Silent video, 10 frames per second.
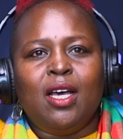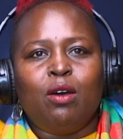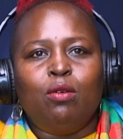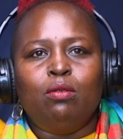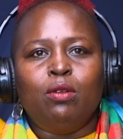the
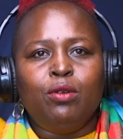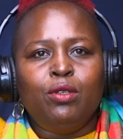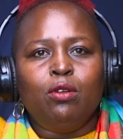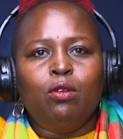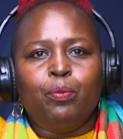
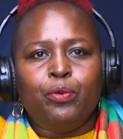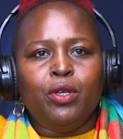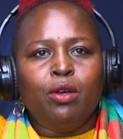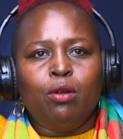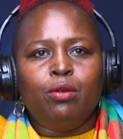colonial or
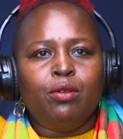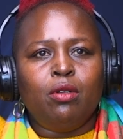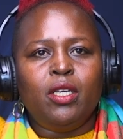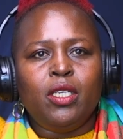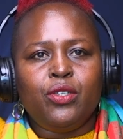
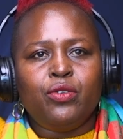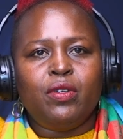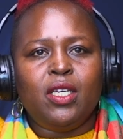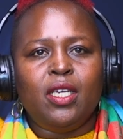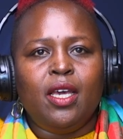pre-colonial
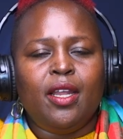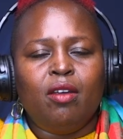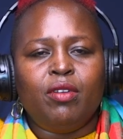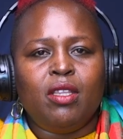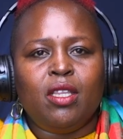history and
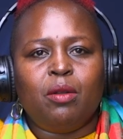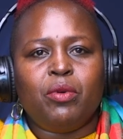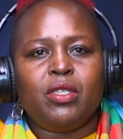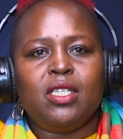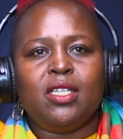everything that
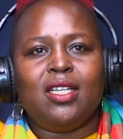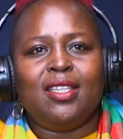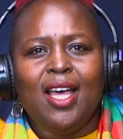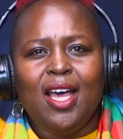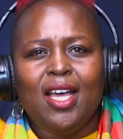preceded
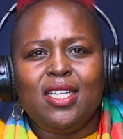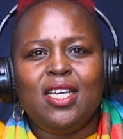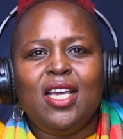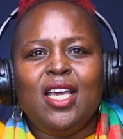that,